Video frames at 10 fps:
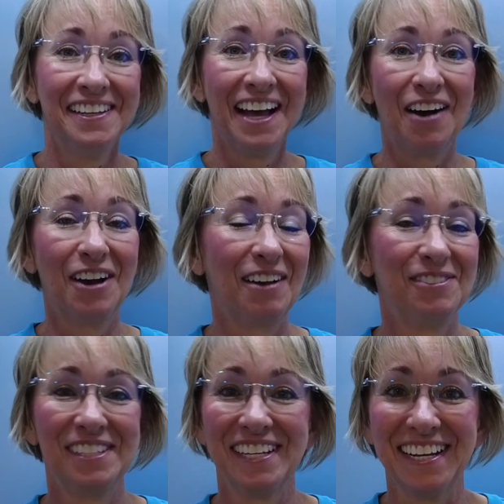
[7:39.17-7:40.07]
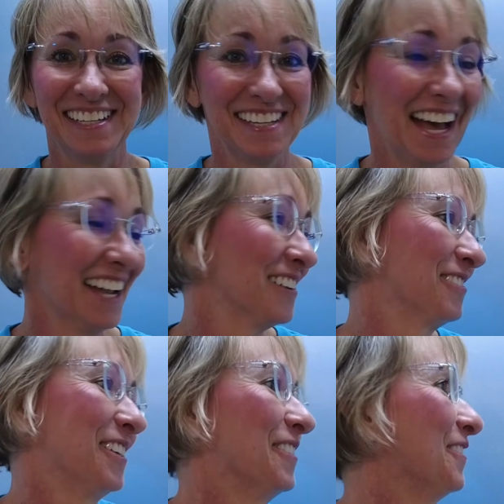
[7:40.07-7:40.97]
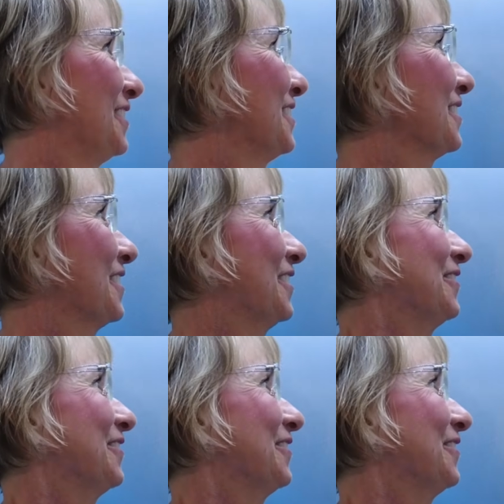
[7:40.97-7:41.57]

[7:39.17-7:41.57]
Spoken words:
I don't know if this is gonna